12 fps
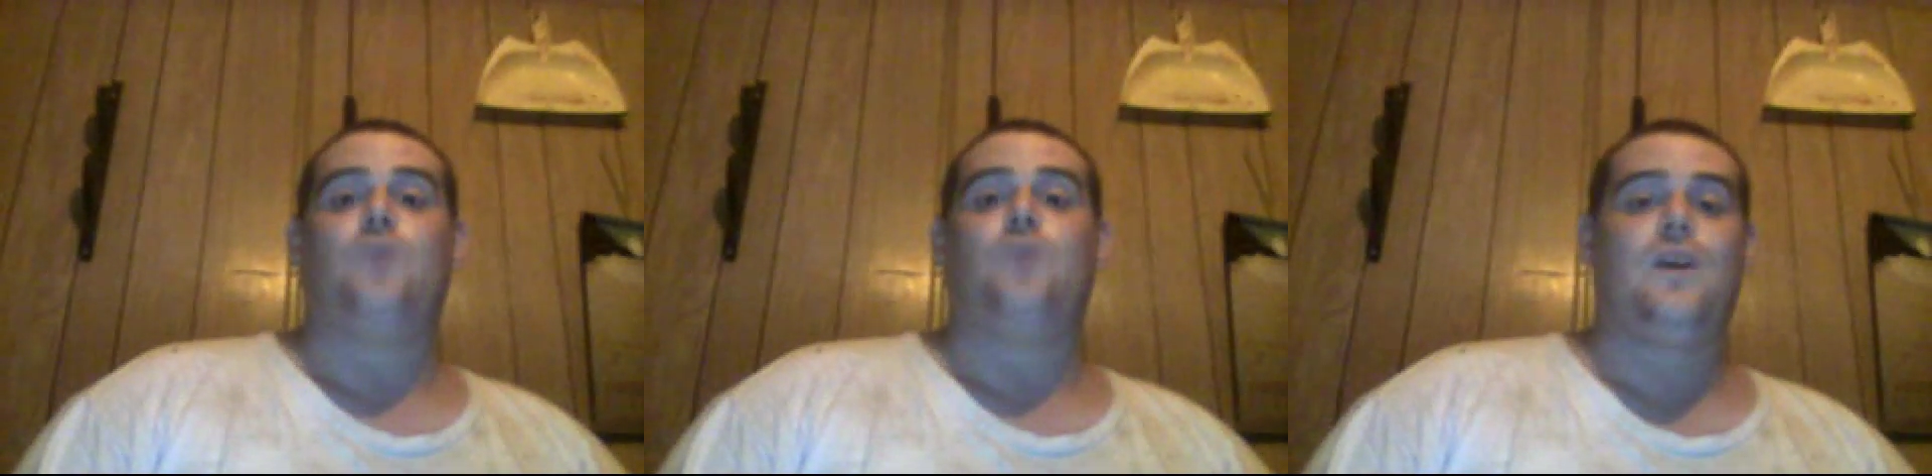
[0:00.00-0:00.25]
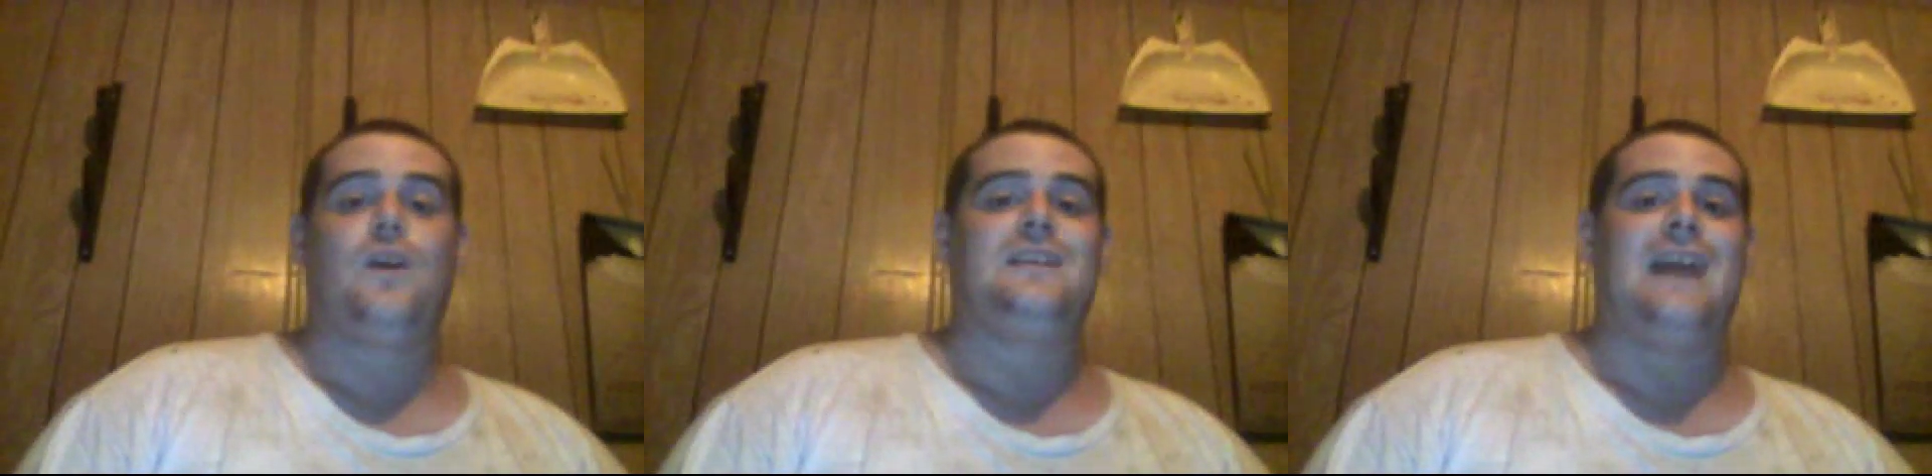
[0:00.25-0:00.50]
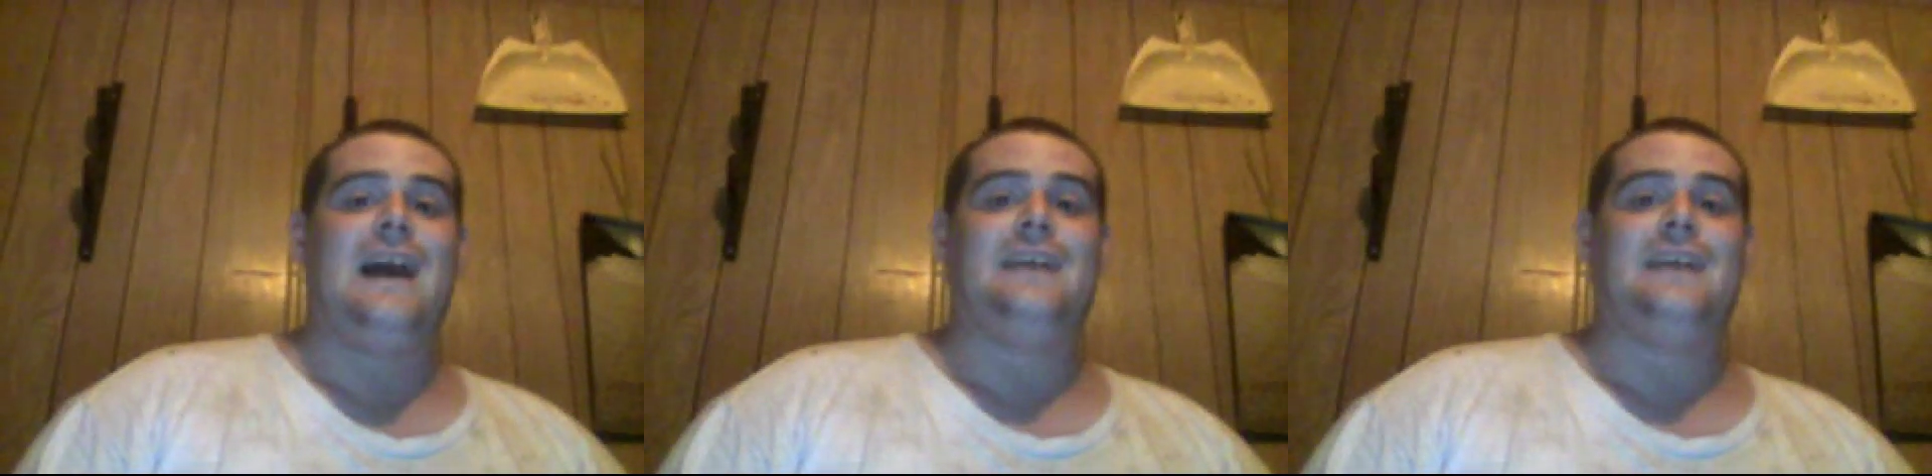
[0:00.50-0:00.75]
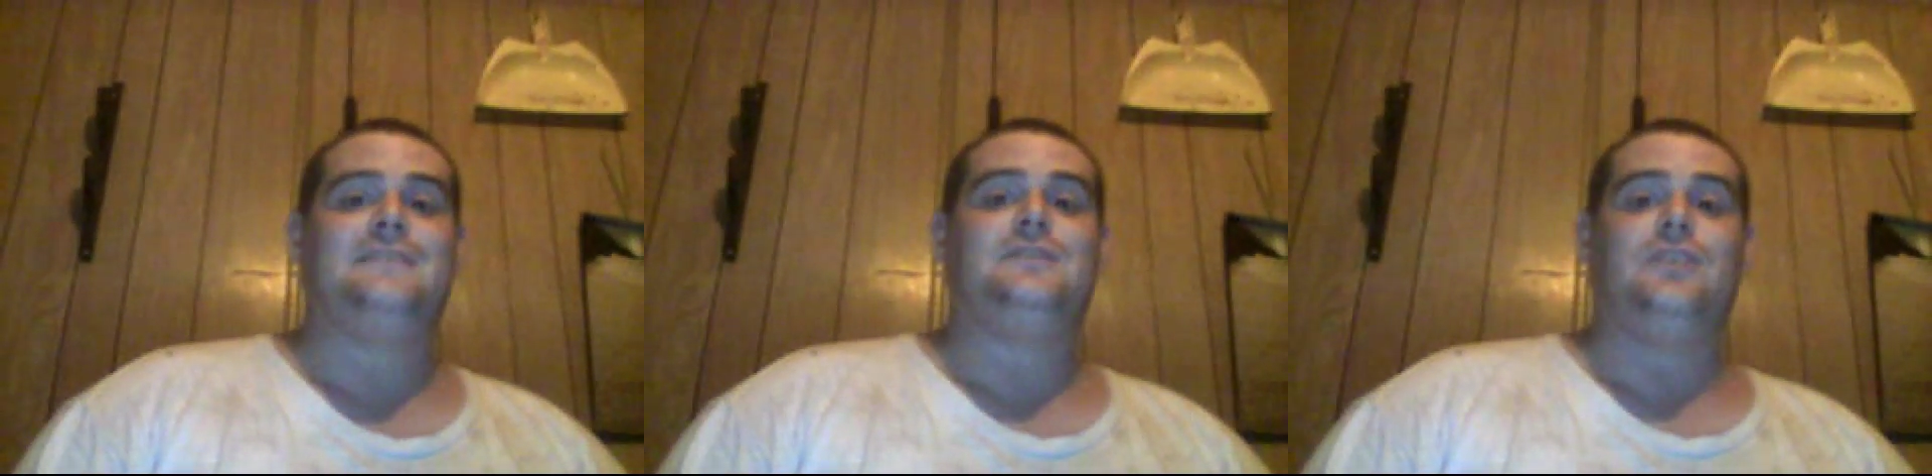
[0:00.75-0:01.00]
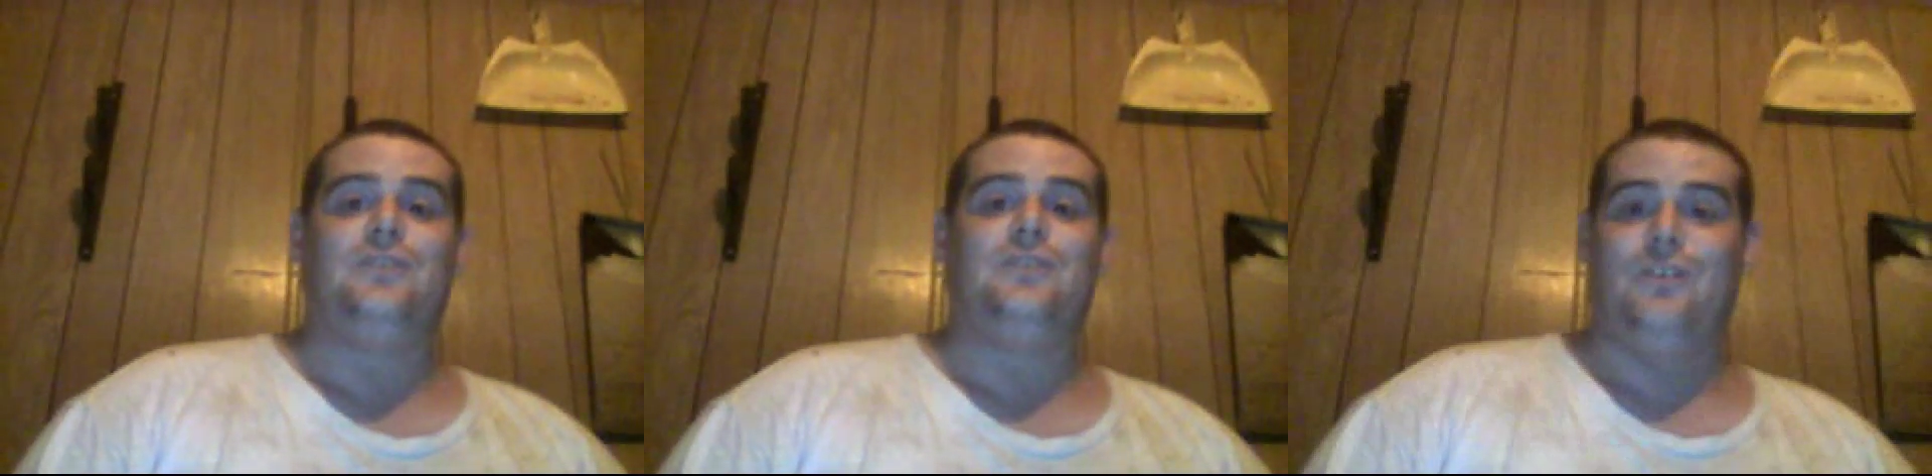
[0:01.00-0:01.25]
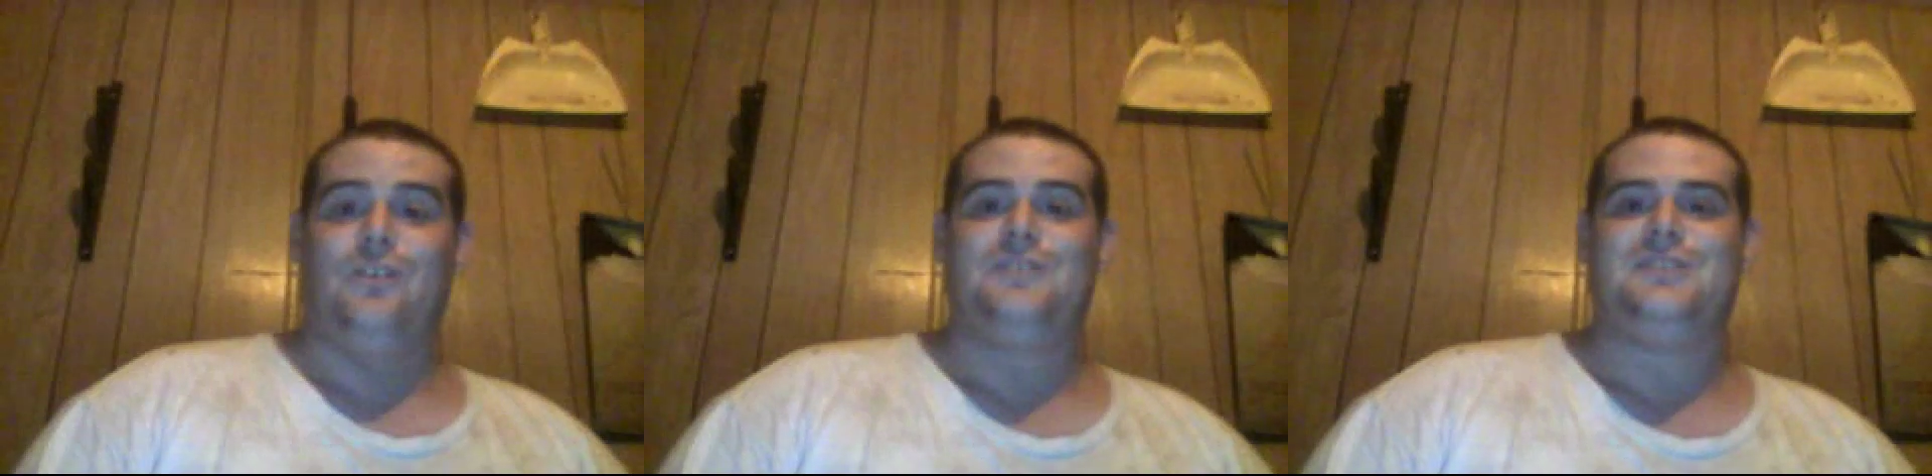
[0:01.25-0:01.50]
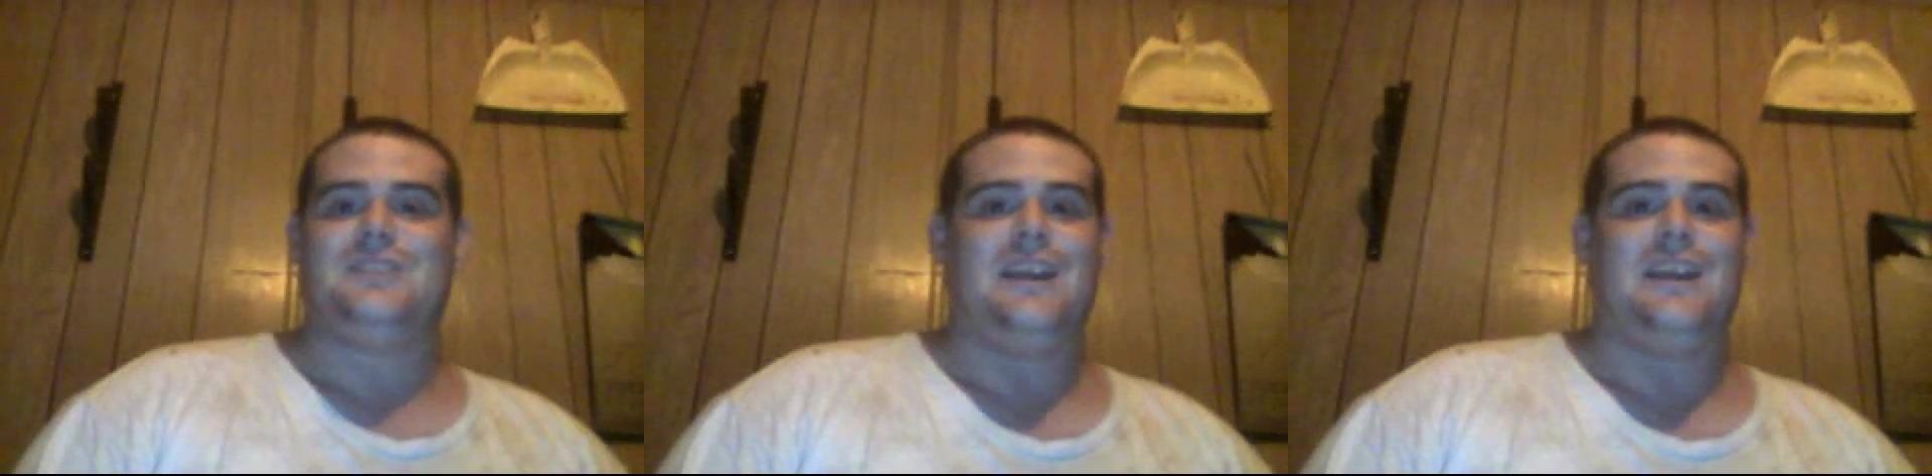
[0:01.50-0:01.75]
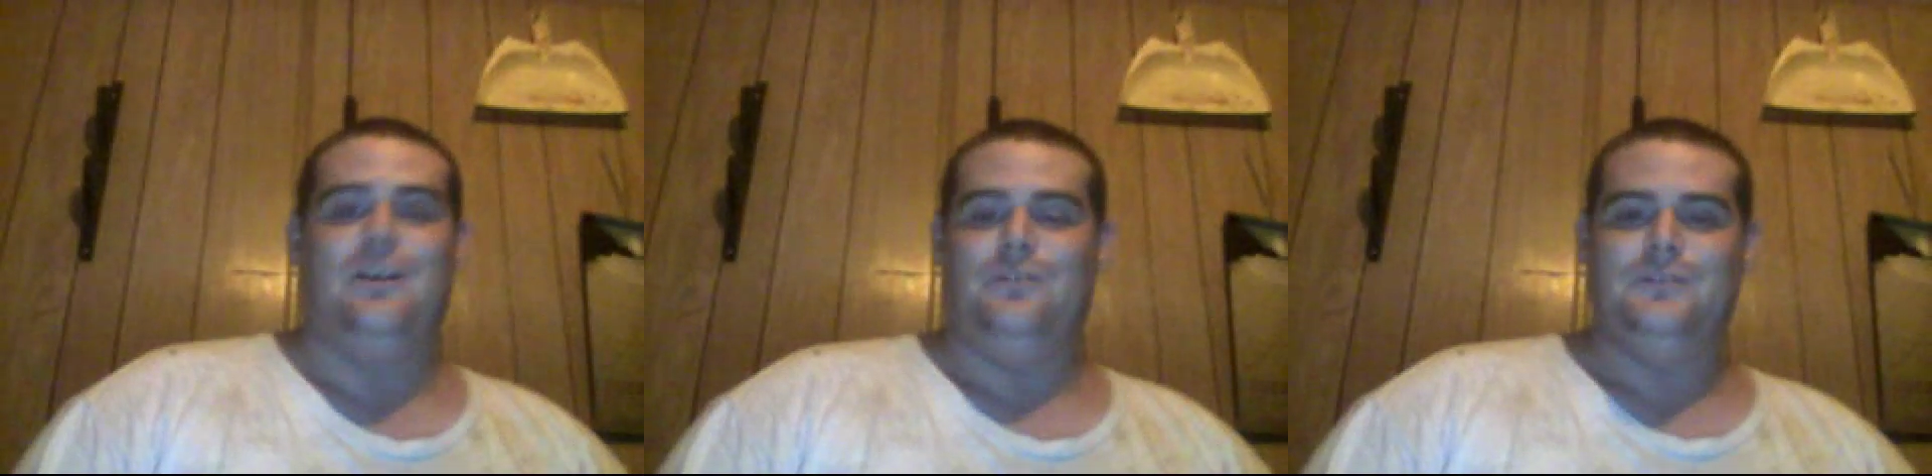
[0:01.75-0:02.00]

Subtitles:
organized yard sale.